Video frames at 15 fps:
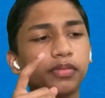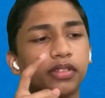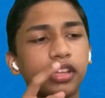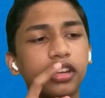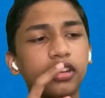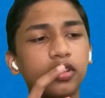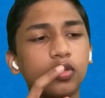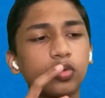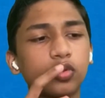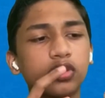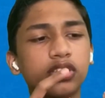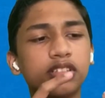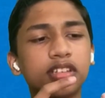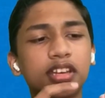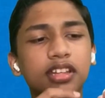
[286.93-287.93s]
that I
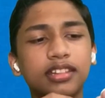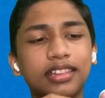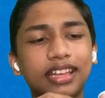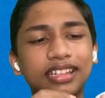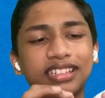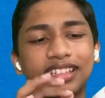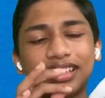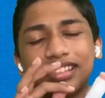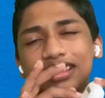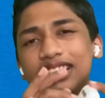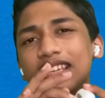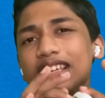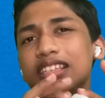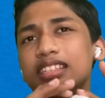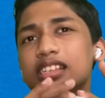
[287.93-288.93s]
noticed, that
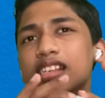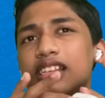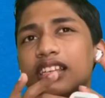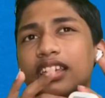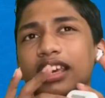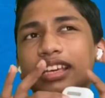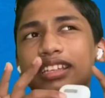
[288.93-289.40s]
these get